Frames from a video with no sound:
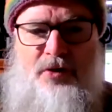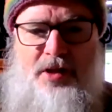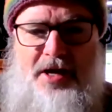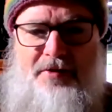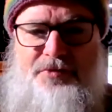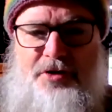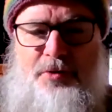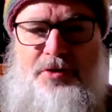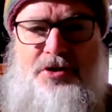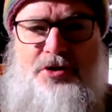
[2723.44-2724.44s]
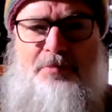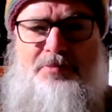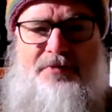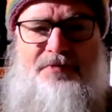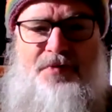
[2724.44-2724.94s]
All I have to do is
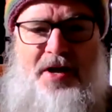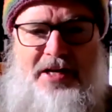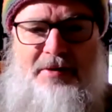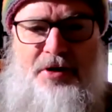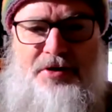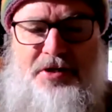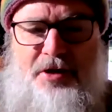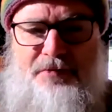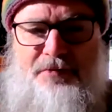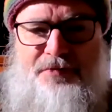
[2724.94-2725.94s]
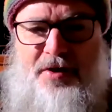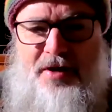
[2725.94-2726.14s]
stop defending myself